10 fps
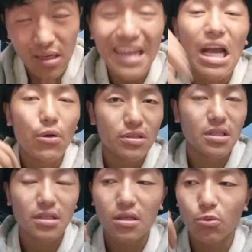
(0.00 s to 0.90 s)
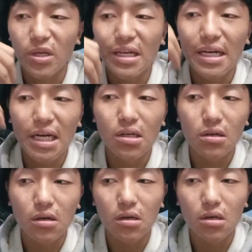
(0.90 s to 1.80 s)
like I was thinking, we
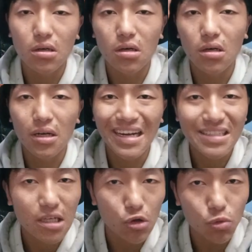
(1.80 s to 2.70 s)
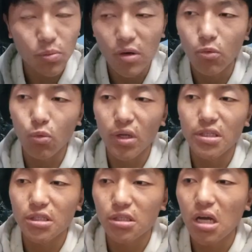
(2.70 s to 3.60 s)
needed a nested loop
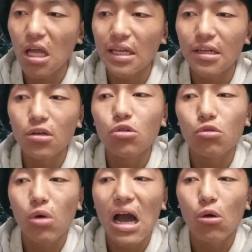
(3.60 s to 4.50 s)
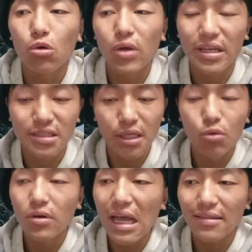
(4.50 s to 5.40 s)
which I didn't know how to
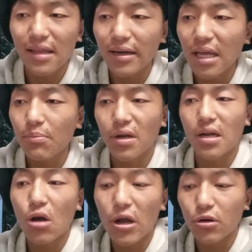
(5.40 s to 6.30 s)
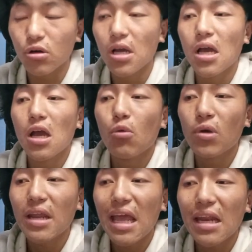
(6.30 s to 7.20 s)
execute at that time, but now I know.
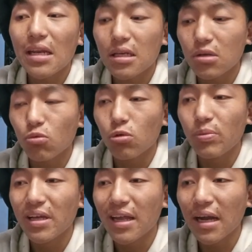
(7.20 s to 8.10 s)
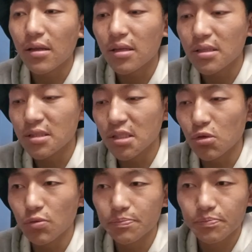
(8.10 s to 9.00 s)
When n would be greater than
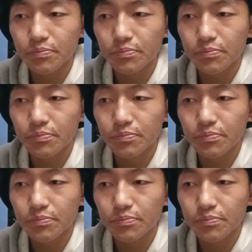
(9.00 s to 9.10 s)
0,